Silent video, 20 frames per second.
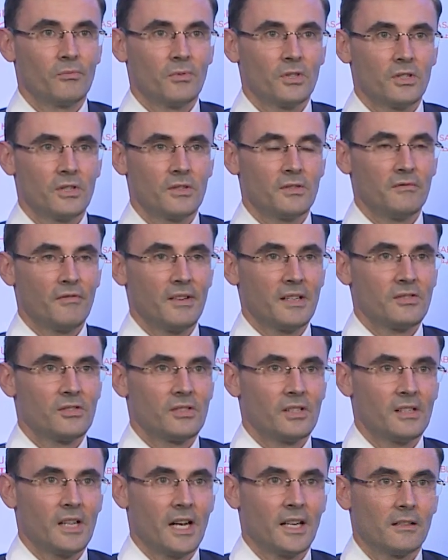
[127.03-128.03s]
which is
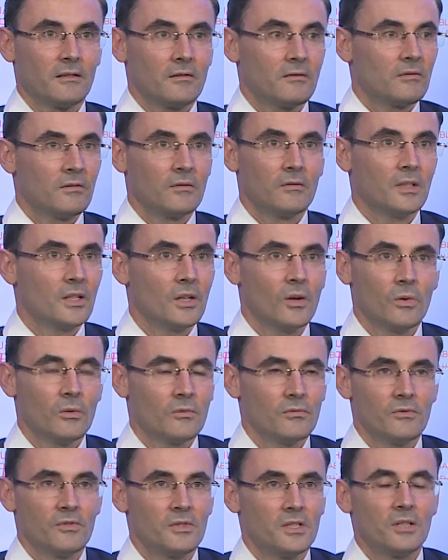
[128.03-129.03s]
invested at
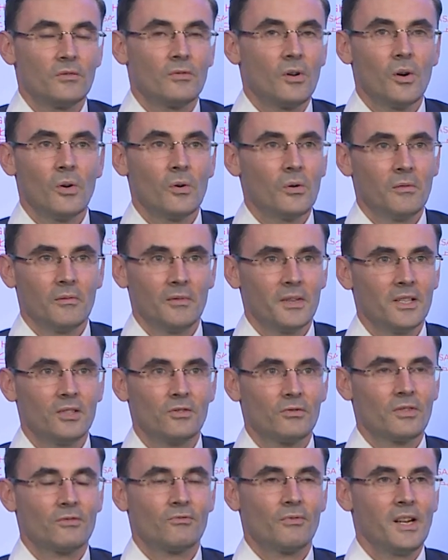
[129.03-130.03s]
0
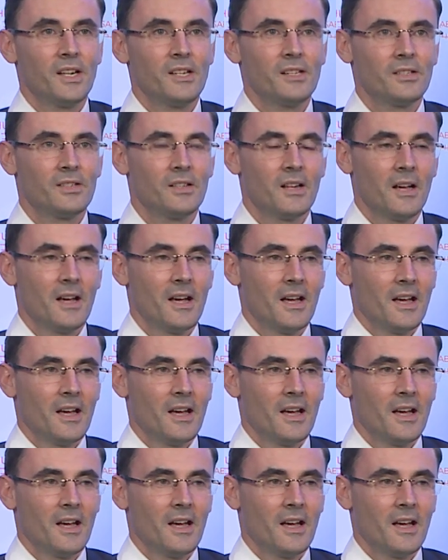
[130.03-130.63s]
interest rate.